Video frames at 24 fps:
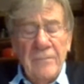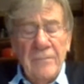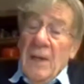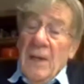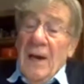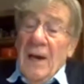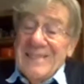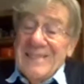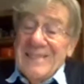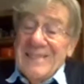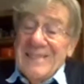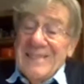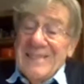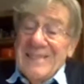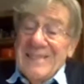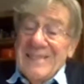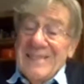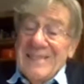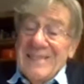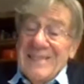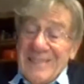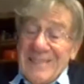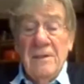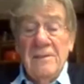I
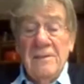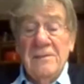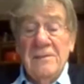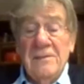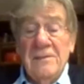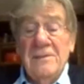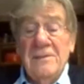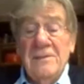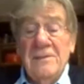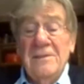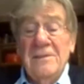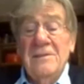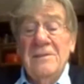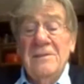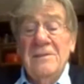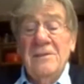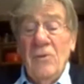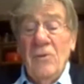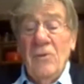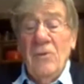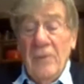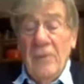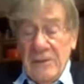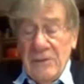don't know the
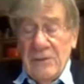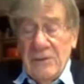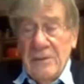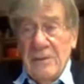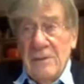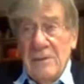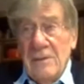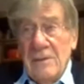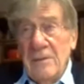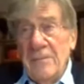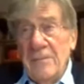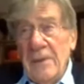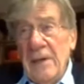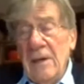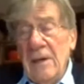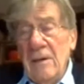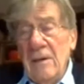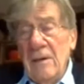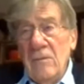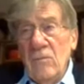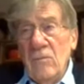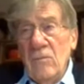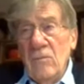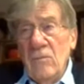answer to the
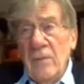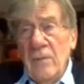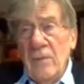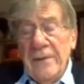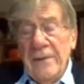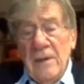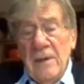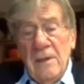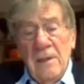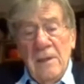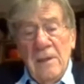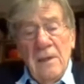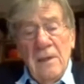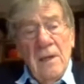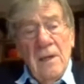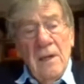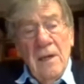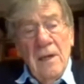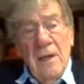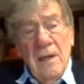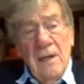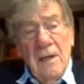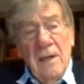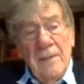question about
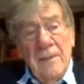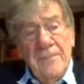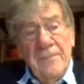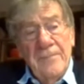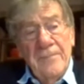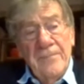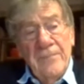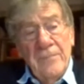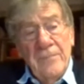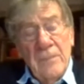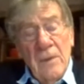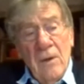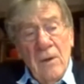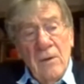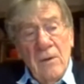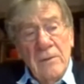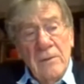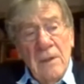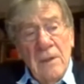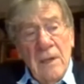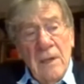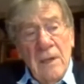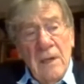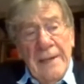whether
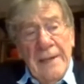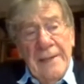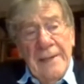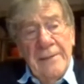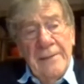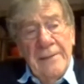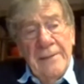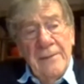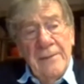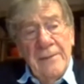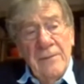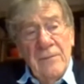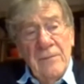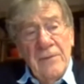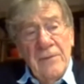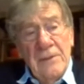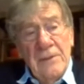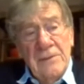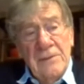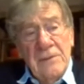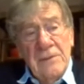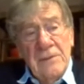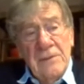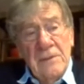
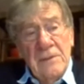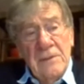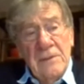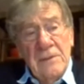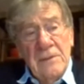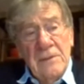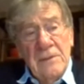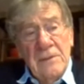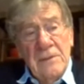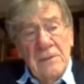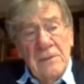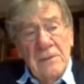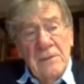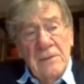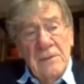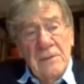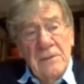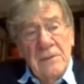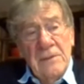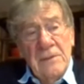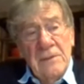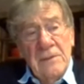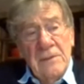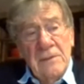online versus
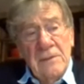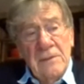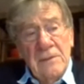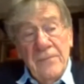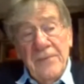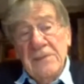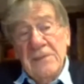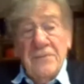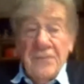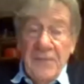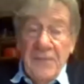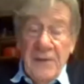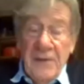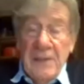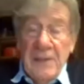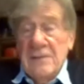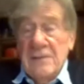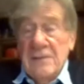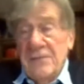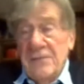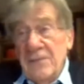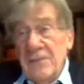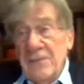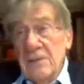or
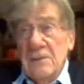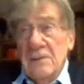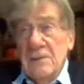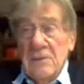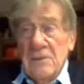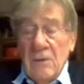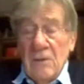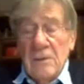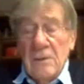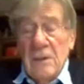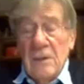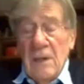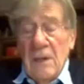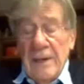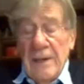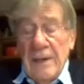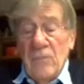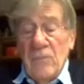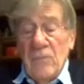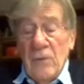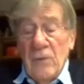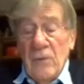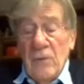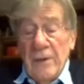face-to-face versus
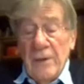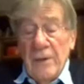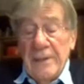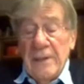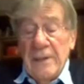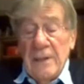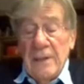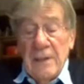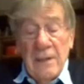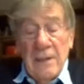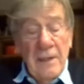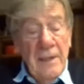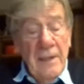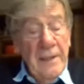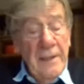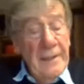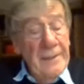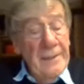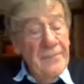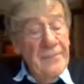online working